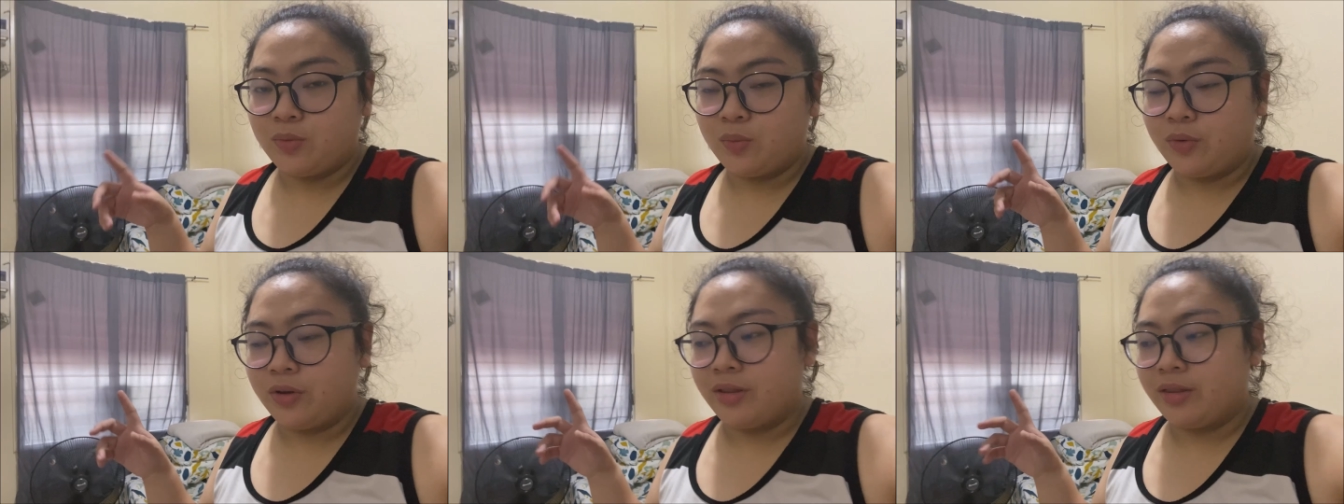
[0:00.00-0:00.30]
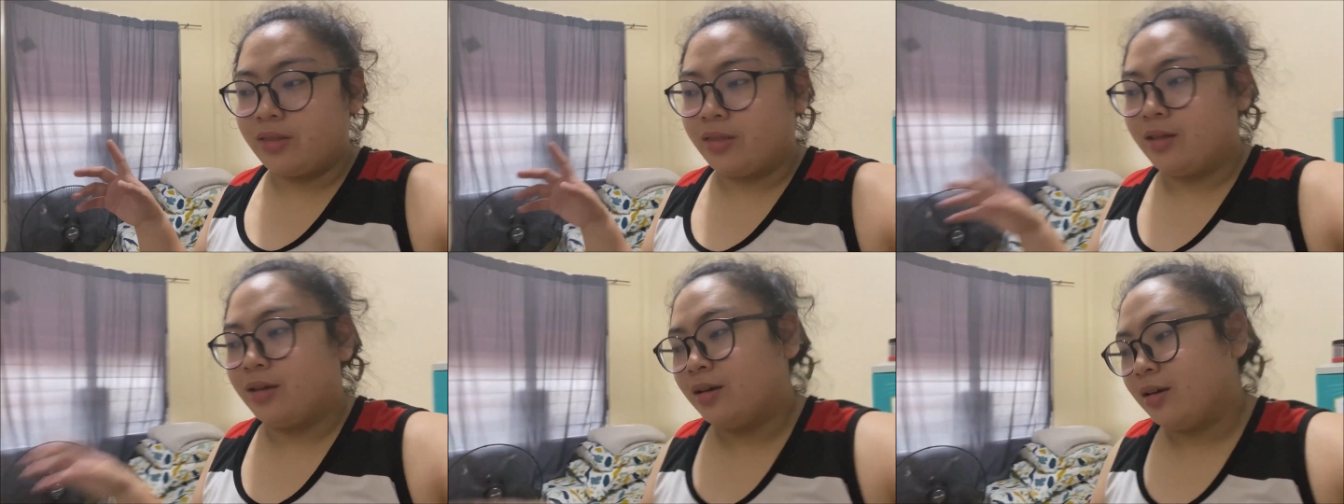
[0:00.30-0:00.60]

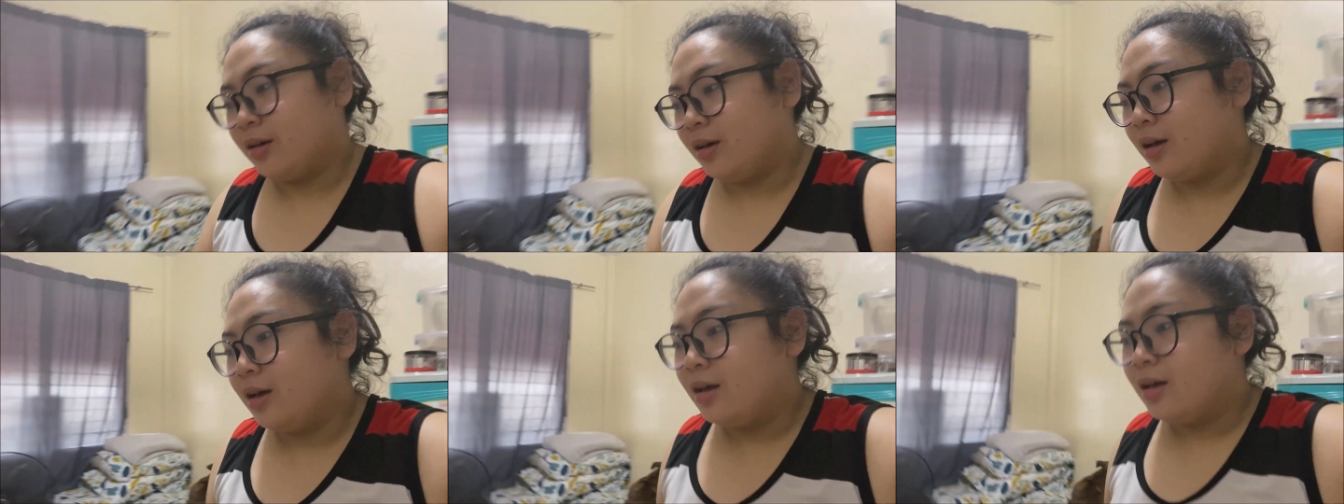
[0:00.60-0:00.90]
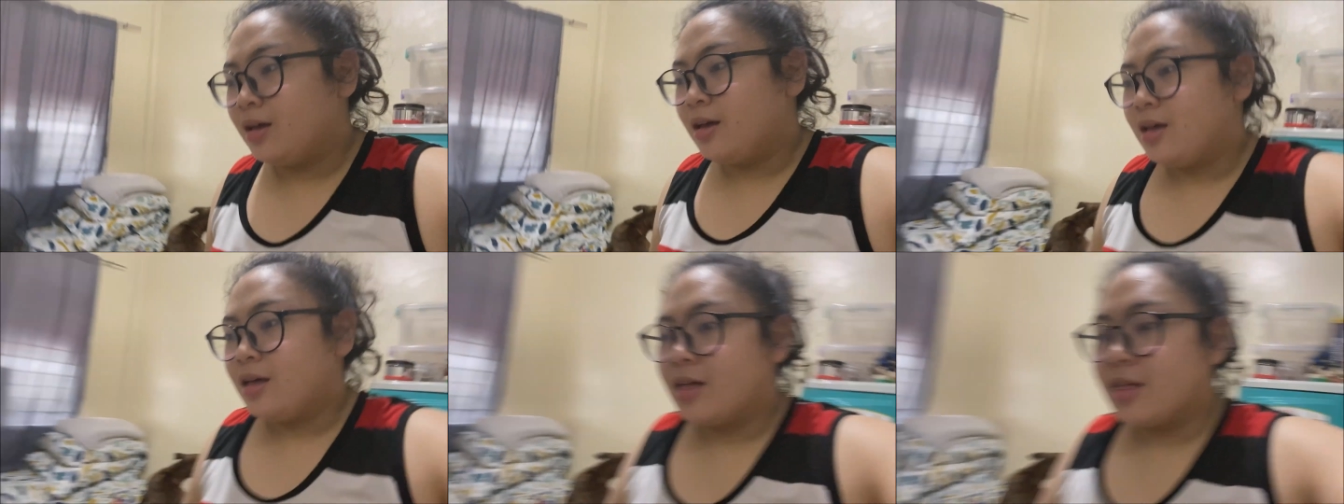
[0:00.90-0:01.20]
with
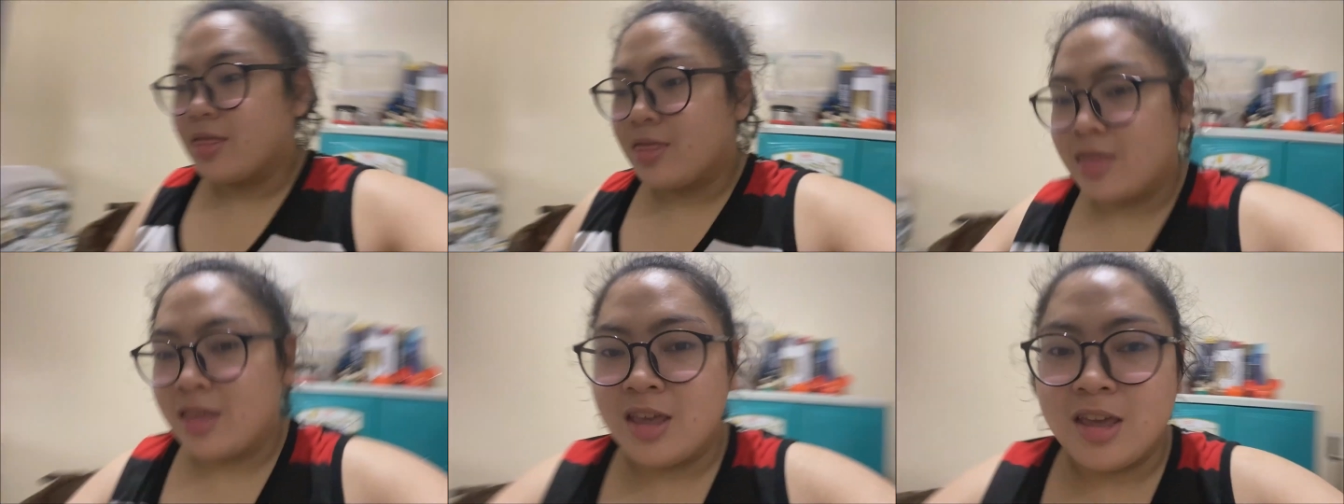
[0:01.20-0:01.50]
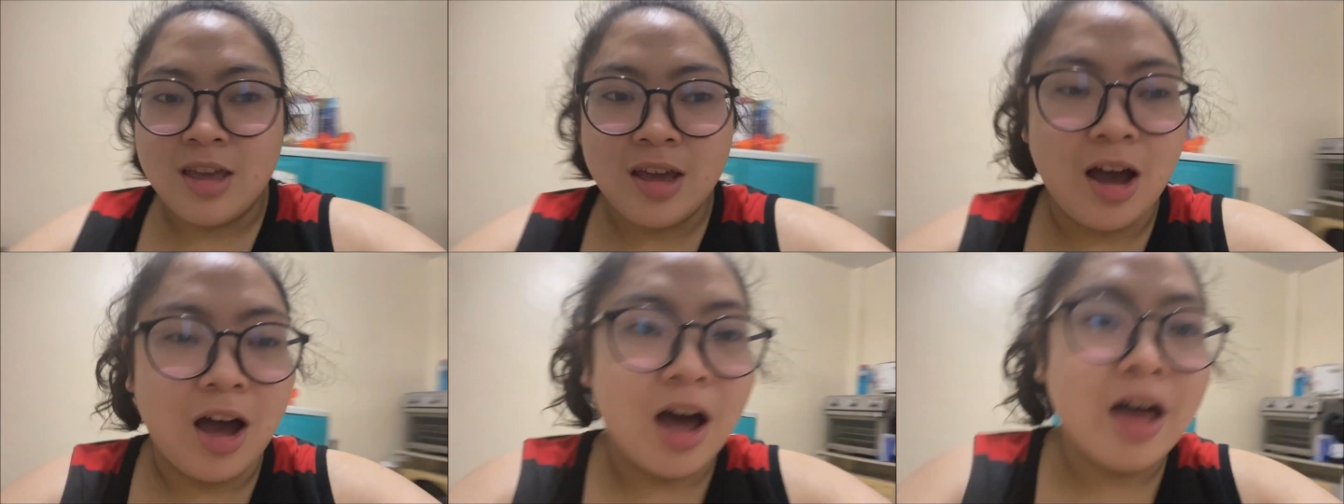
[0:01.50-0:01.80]

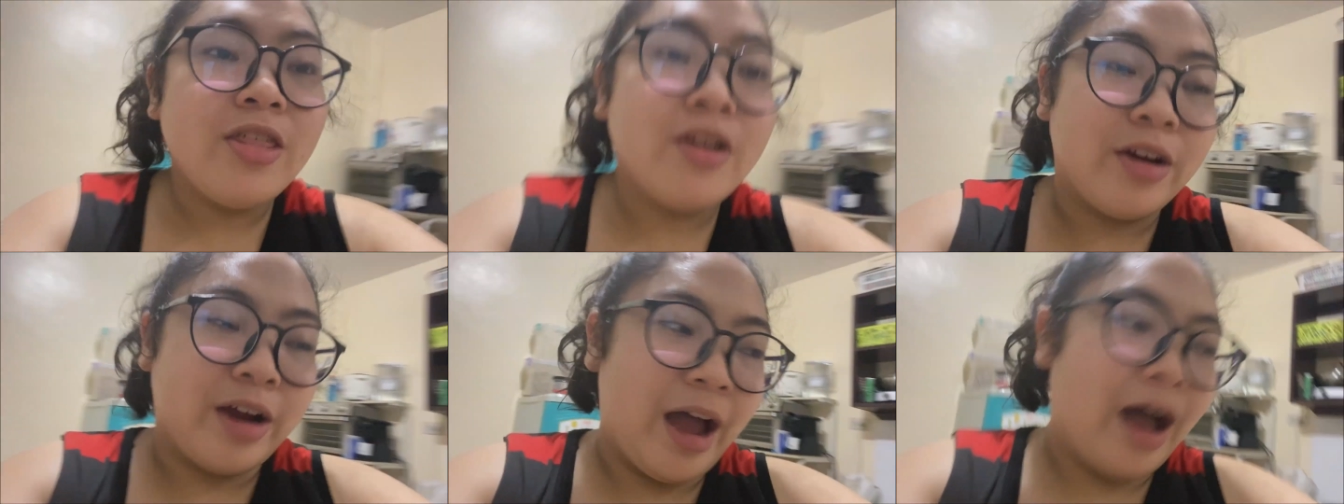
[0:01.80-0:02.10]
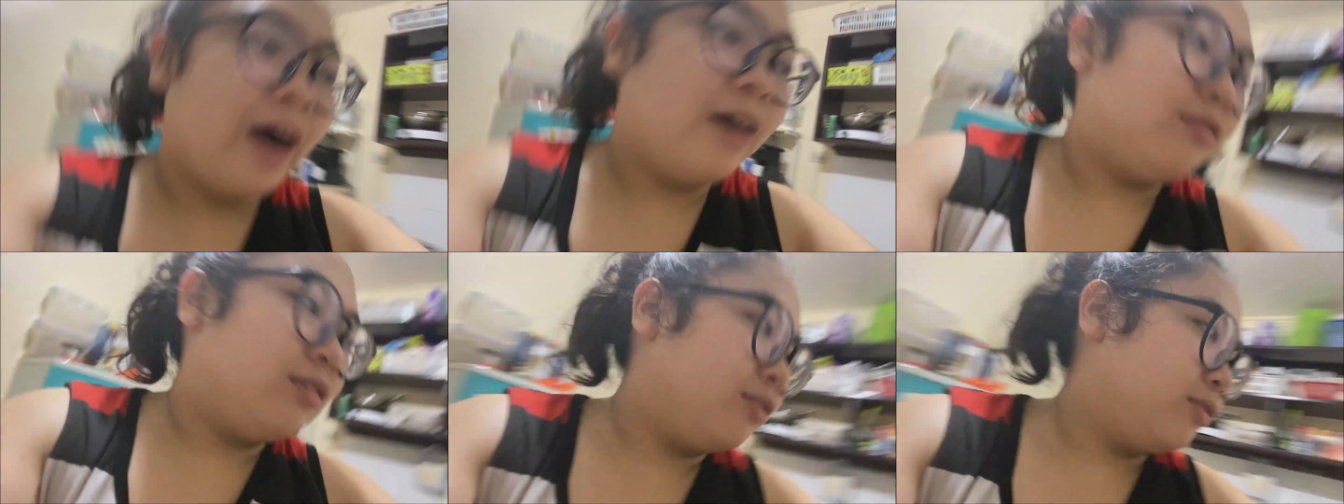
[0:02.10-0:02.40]
the other
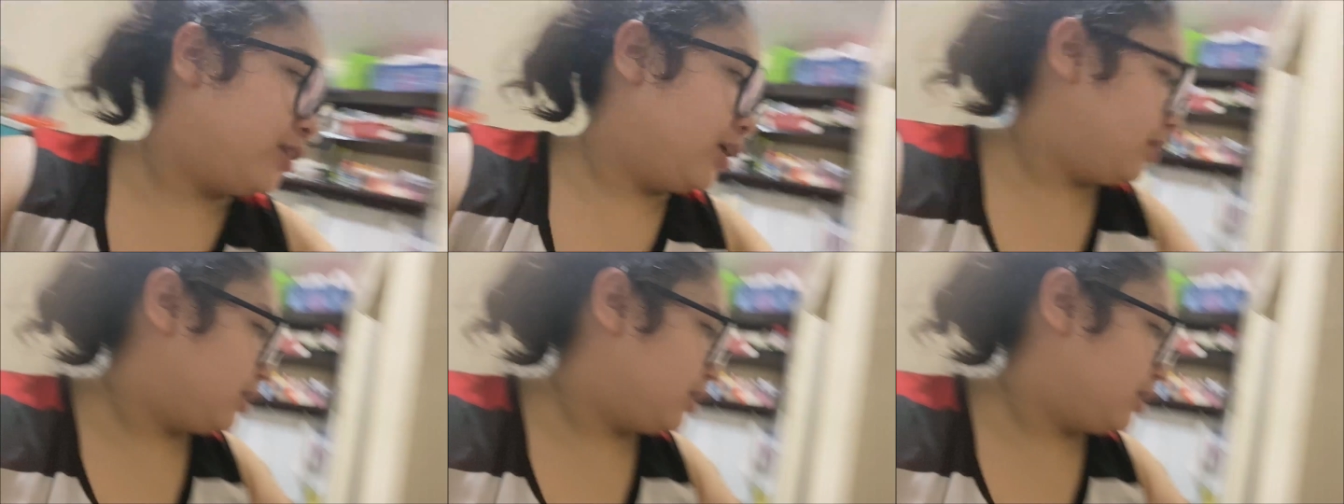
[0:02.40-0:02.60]
half of the